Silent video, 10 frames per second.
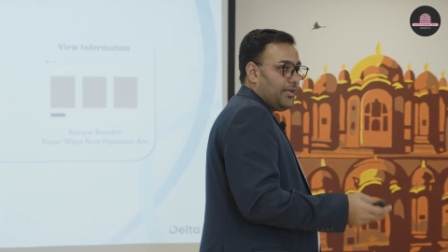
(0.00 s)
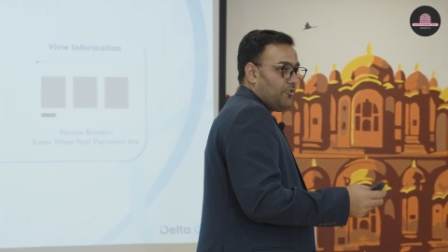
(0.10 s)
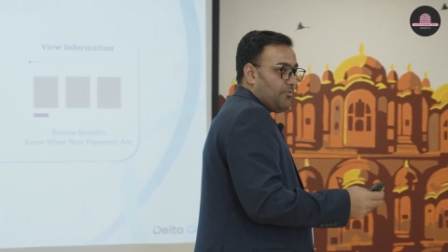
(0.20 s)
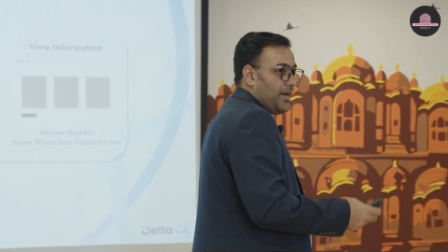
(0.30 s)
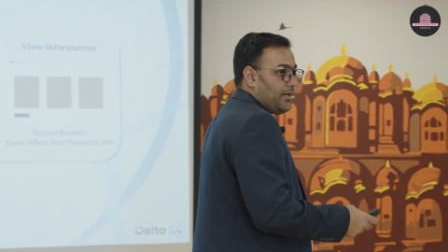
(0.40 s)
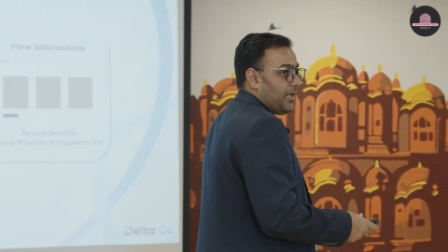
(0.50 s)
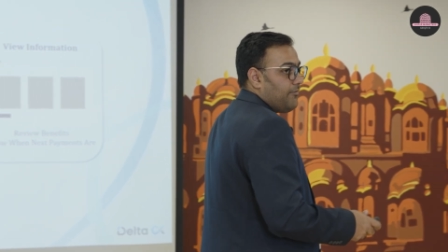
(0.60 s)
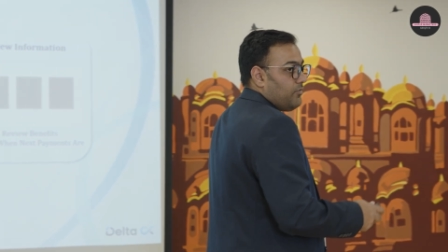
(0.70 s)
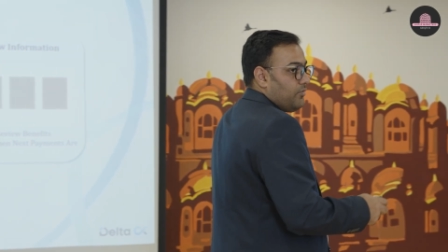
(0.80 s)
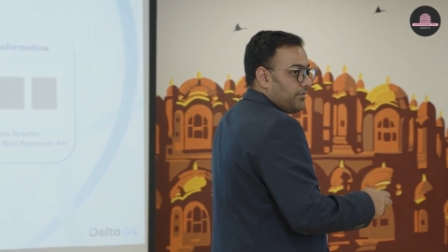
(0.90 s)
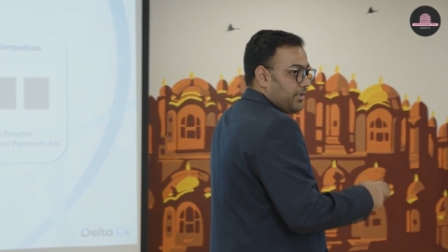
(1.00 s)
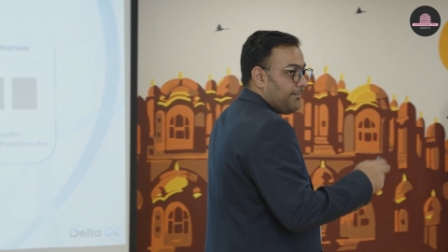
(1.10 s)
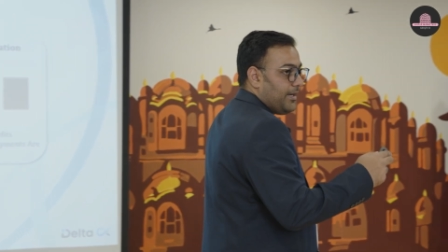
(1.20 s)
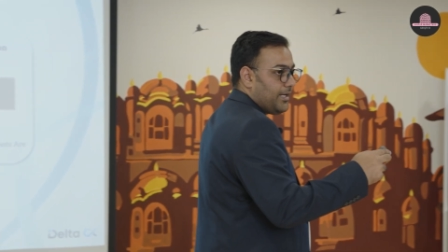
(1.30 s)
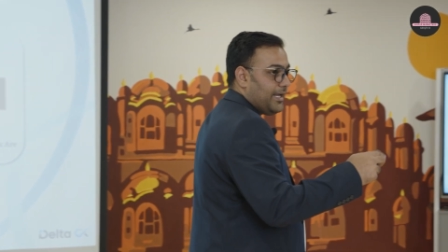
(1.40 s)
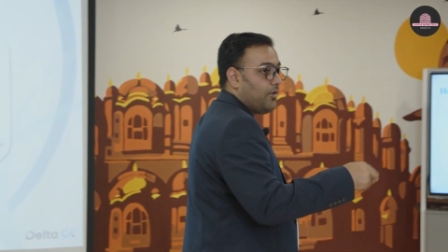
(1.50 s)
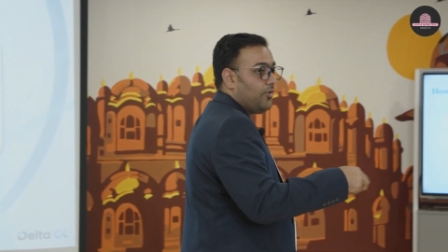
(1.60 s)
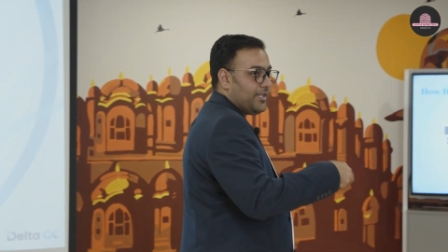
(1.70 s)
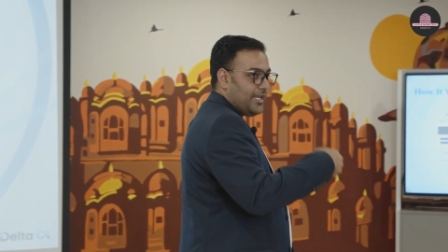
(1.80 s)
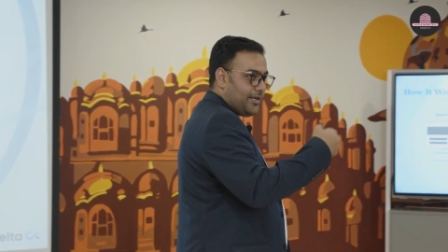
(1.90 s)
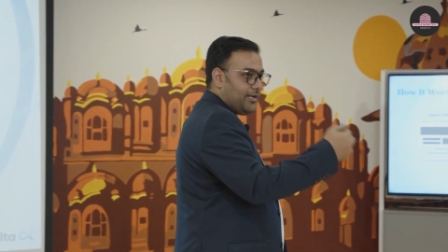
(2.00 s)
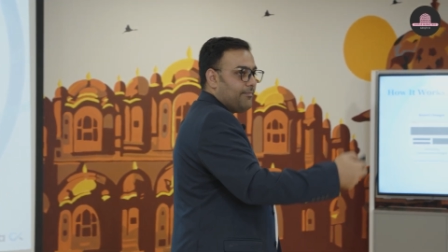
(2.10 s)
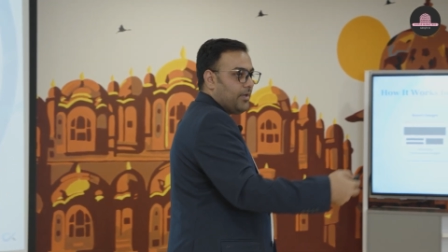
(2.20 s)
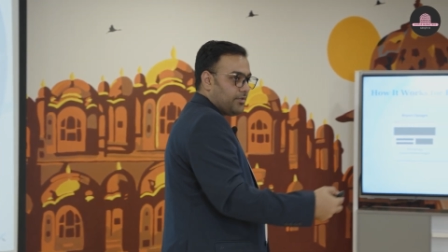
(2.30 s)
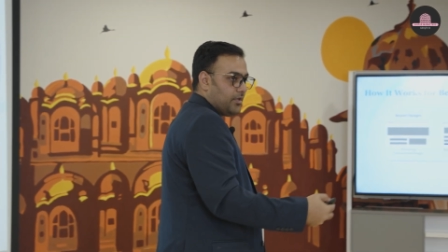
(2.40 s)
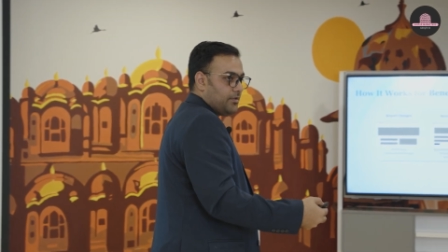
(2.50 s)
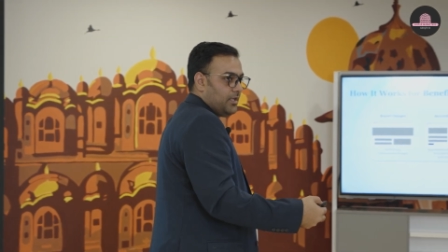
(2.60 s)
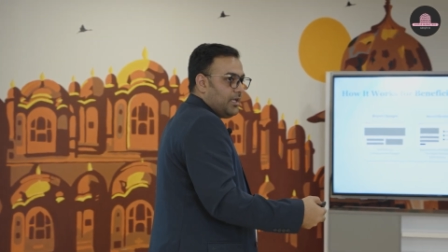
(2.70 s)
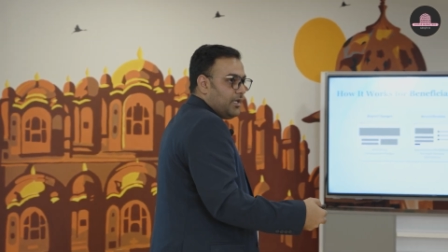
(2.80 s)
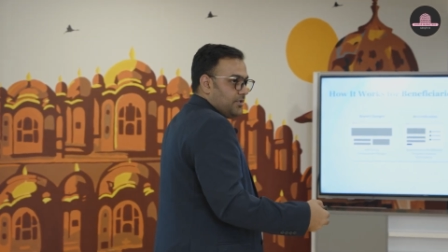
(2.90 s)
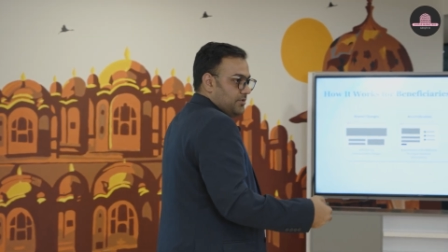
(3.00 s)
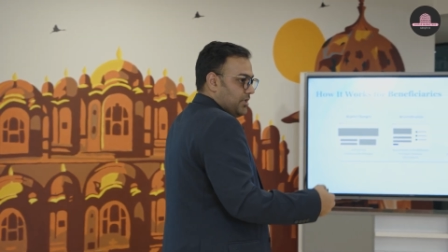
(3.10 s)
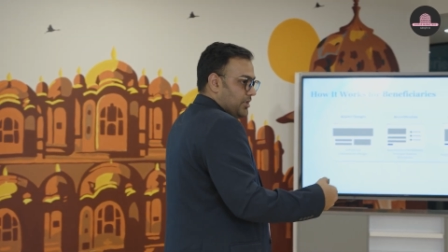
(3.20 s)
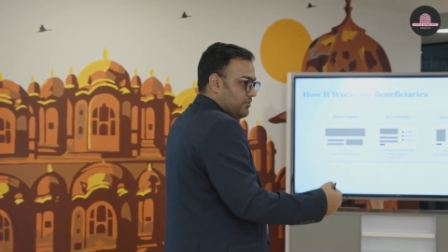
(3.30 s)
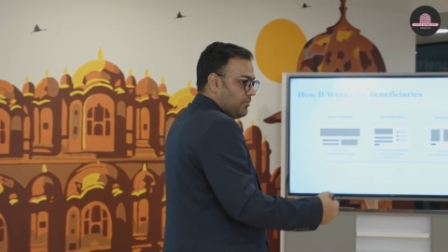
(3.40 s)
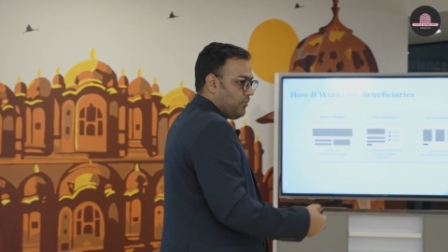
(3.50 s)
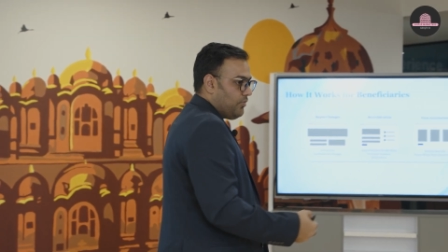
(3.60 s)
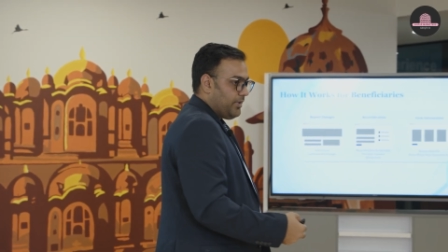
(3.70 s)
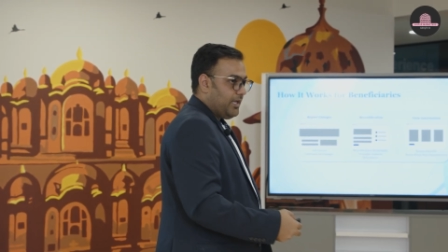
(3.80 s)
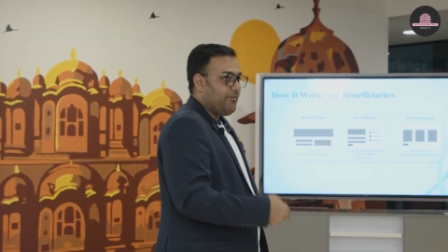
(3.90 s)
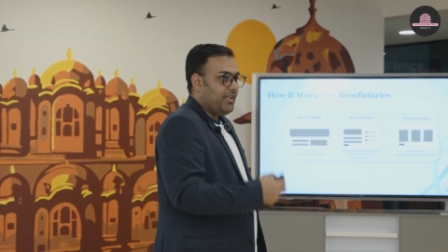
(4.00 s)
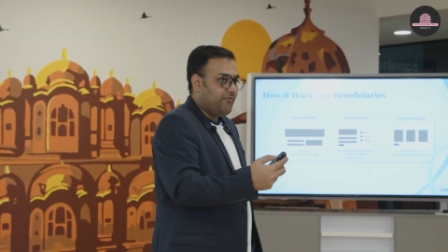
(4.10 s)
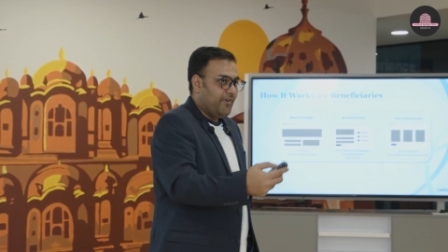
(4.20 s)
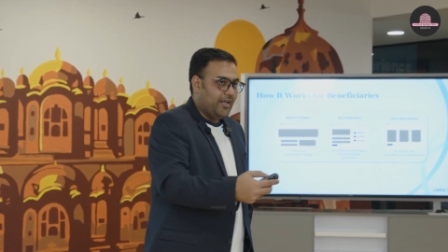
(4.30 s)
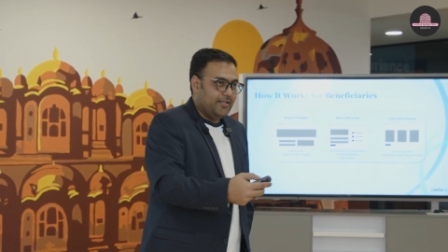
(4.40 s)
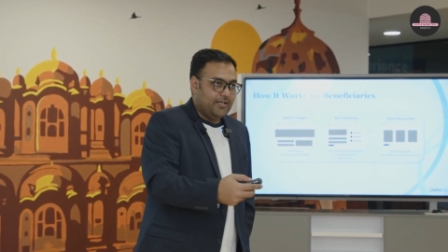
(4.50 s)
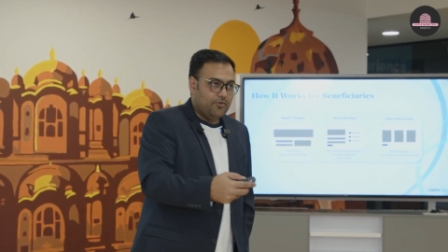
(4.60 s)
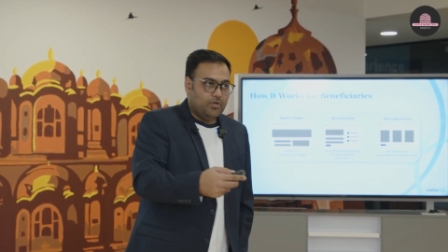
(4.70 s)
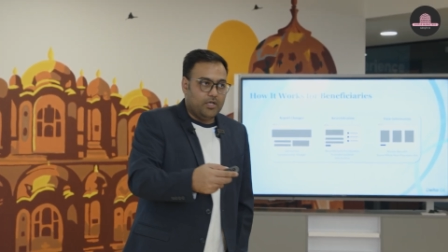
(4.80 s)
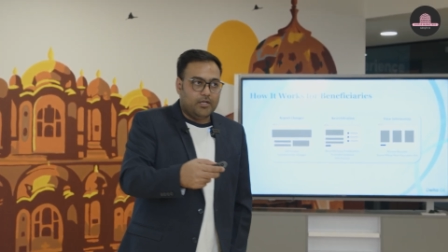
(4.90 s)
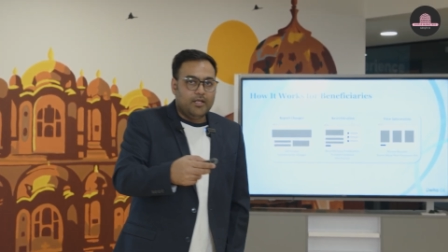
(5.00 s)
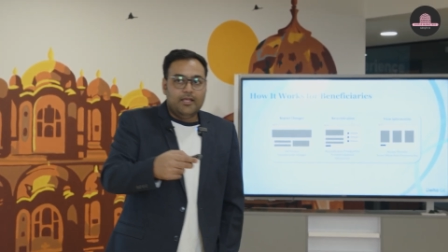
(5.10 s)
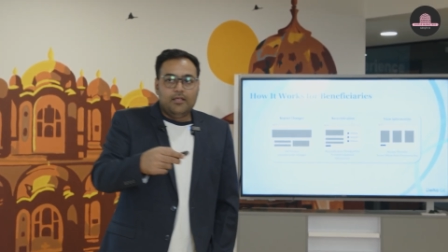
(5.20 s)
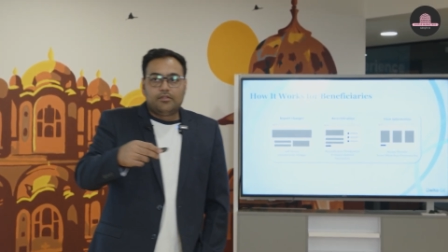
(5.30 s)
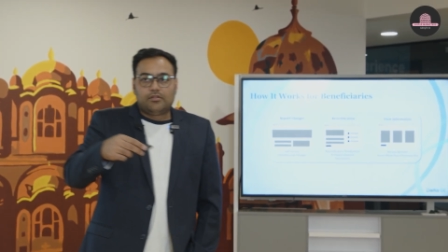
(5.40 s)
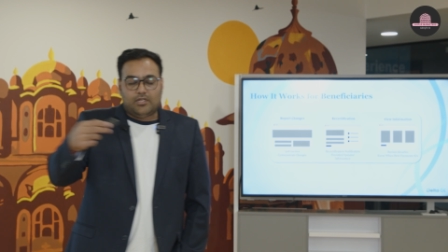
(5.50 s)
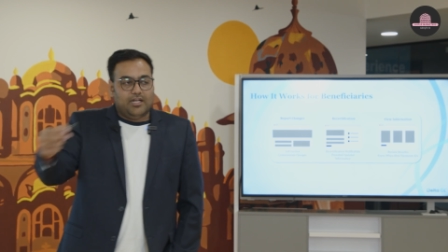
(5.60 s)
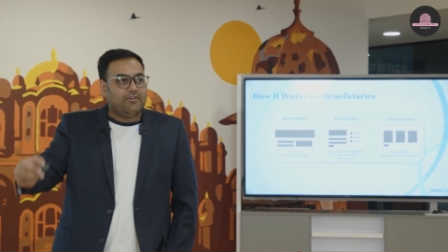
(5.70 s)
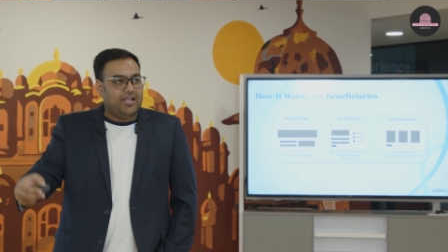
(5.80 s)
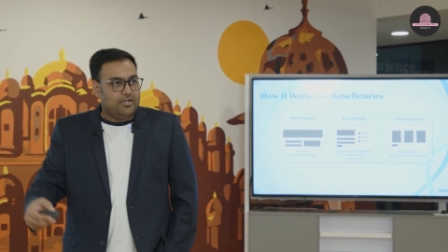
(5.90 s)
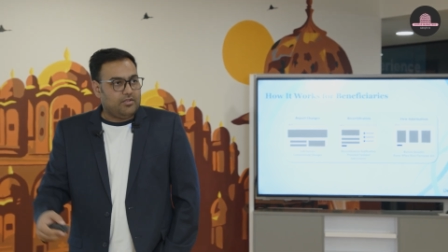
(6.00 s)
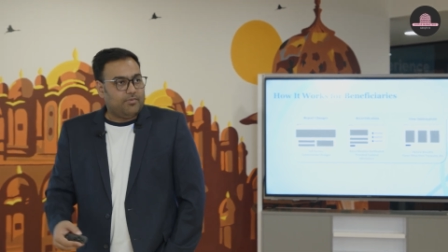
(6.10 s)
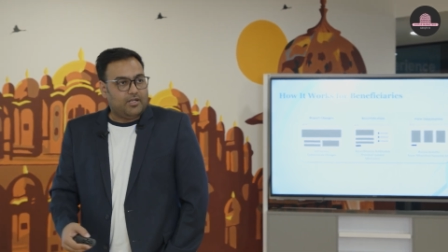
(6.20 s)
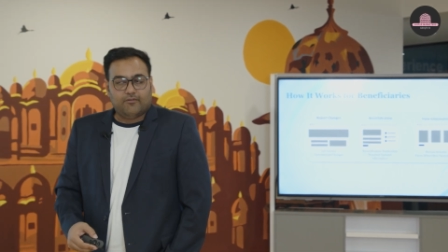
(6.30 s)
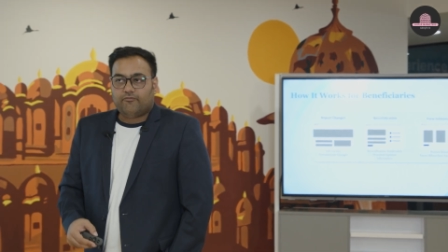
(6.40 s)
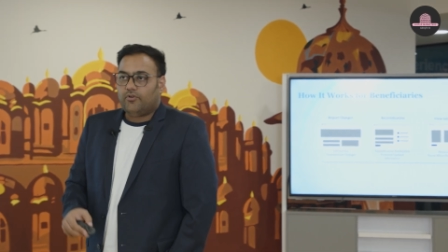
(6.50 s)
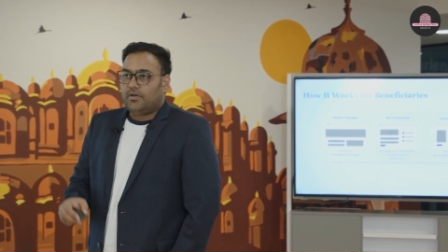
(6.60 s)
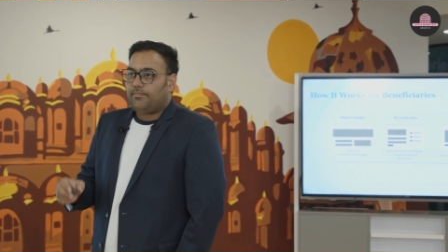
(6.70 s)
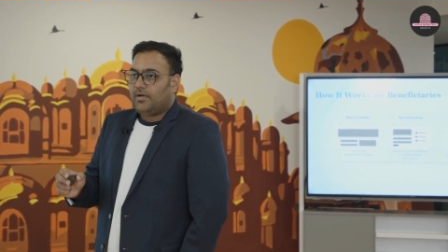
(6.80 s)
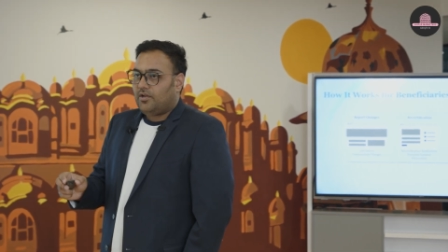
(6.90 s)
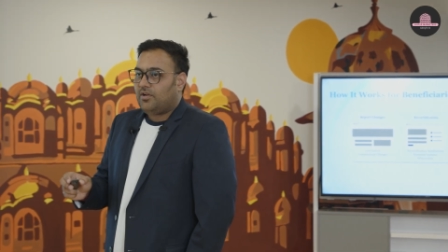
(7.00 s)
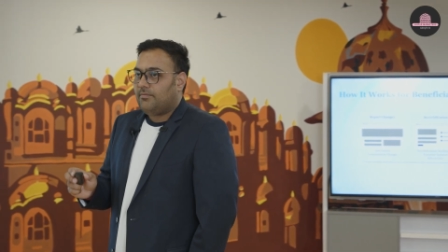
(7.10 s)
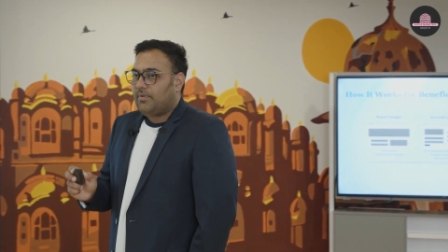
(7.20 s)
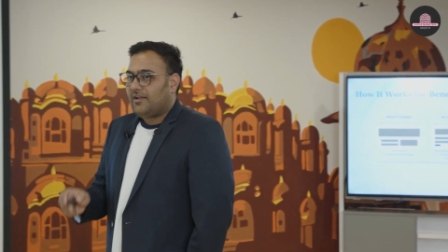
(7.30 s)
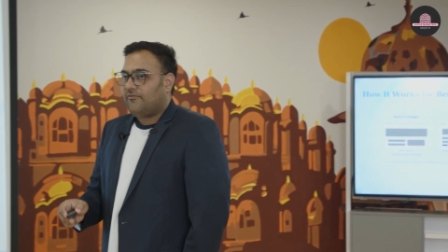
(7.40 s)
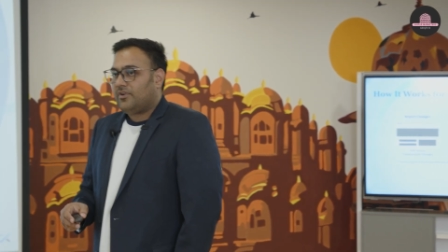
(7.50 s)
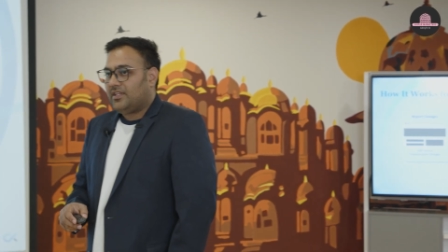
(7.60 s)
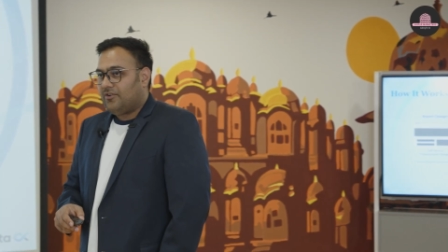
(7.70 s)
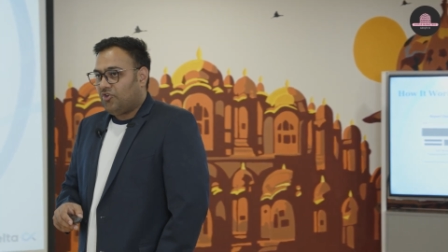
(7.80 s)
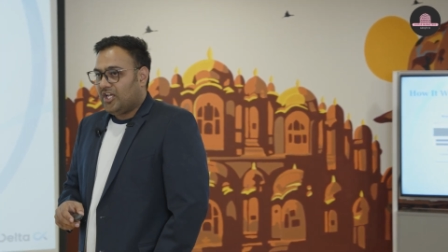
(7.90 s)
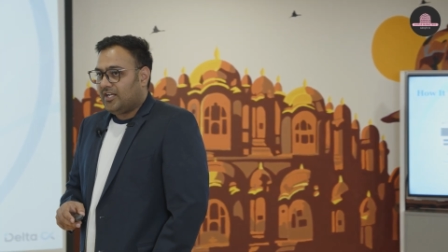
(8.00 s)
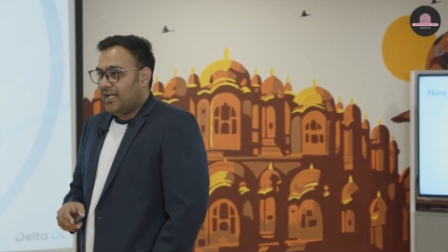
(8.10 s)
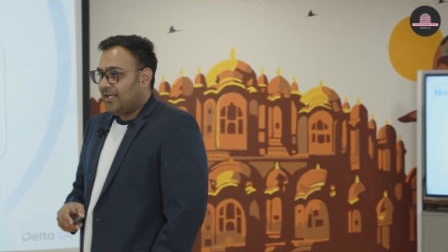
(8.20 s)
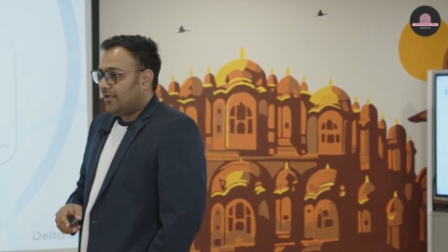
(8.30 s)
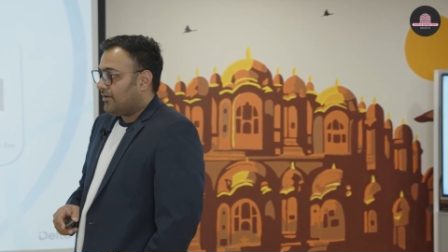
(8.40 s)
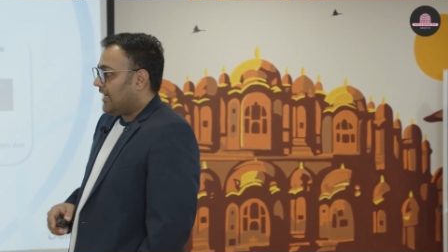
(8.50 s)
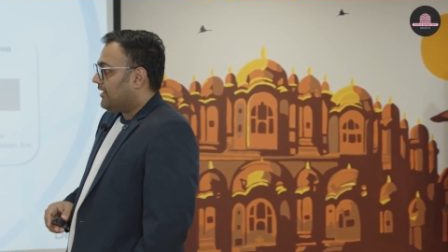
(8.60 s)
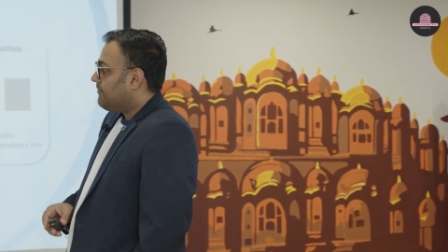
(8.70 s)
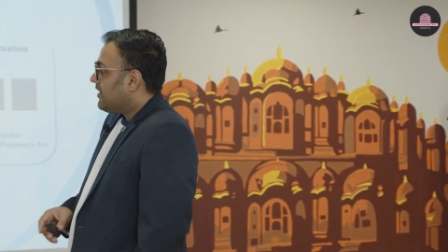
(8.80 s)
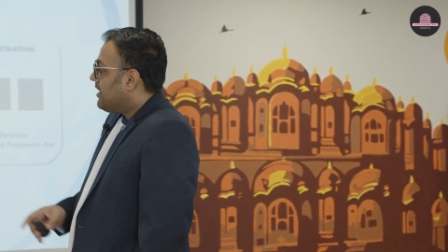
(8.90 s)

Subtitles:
that you might have to submit on the yearly basis just to re-verify that you are still eligible for a particular benefit that you are getting, right?